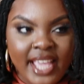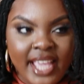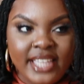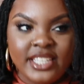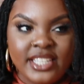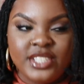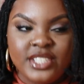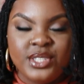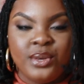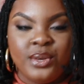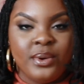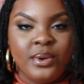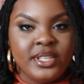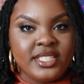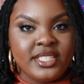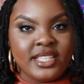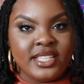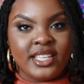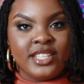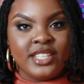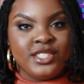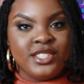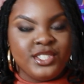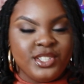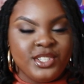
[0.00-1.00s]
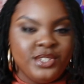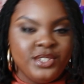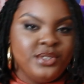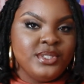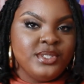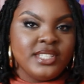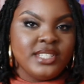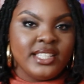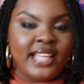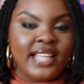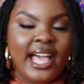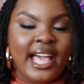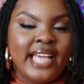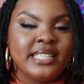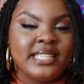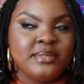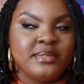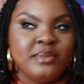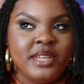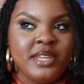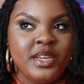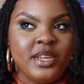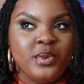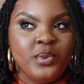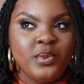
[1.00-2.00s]
and is going to continue to last
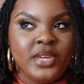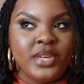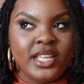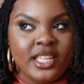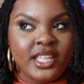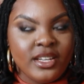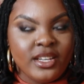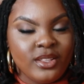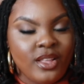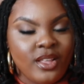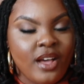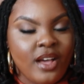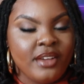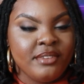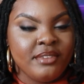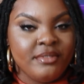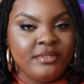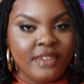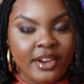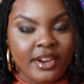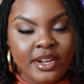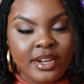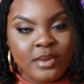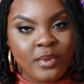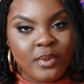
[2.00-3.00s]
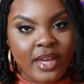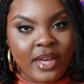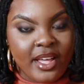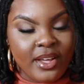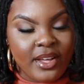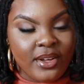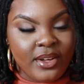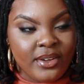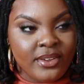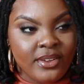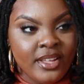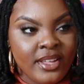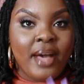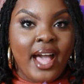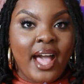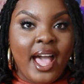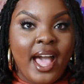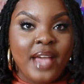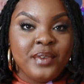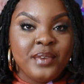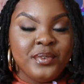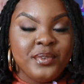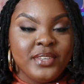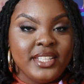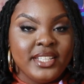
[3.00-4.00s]
me. We get along very well, but
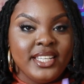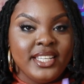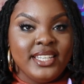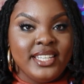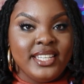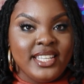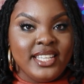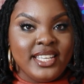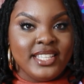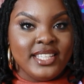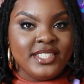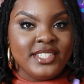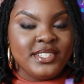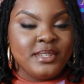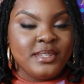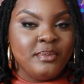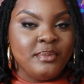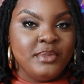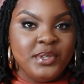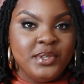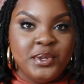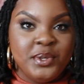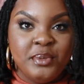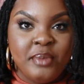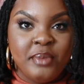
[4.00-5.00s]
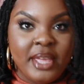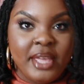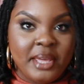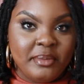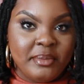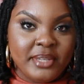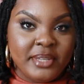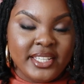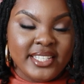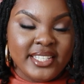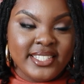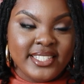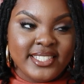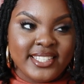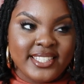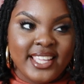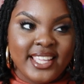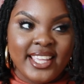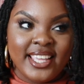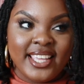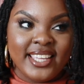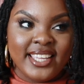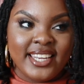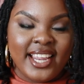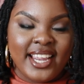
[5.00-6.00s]
I really need some new babies,
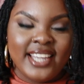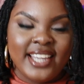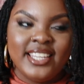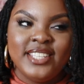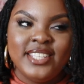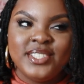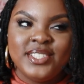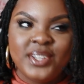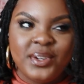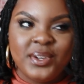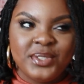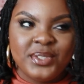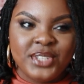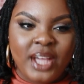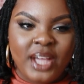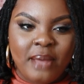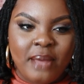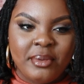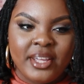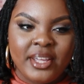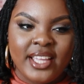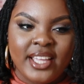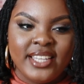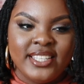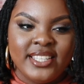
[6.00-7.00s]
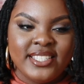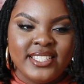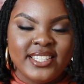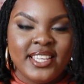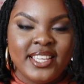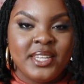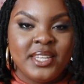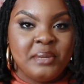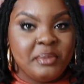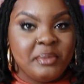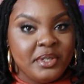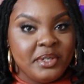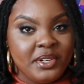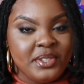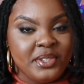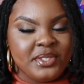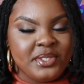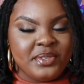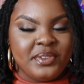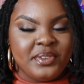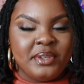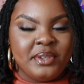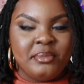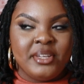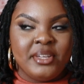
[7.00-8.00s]
and I need to go shopping. I need to hit up a
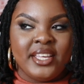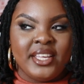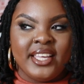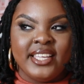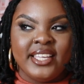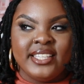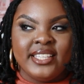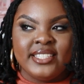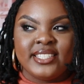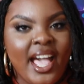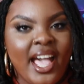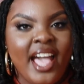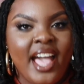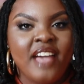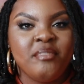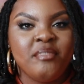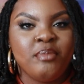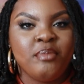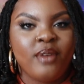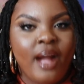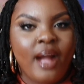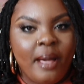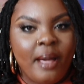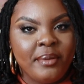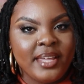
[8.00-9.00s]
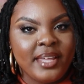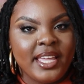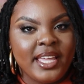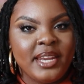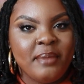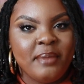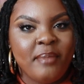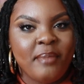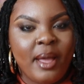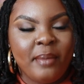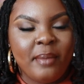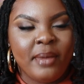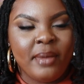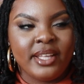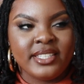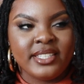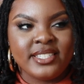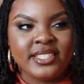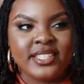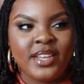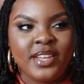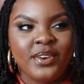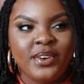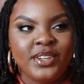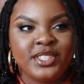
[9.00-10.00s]
nursery because I have propagated my
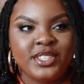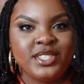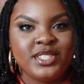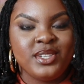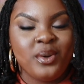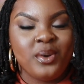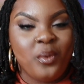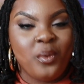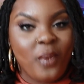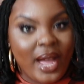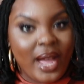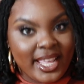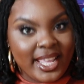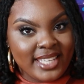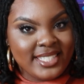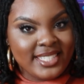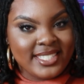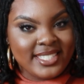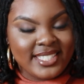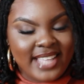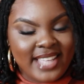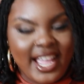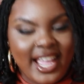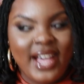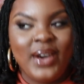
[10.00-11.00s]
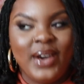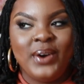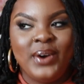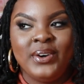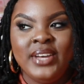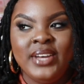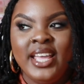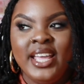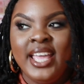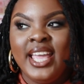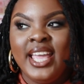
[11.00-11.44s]
monstera twice now,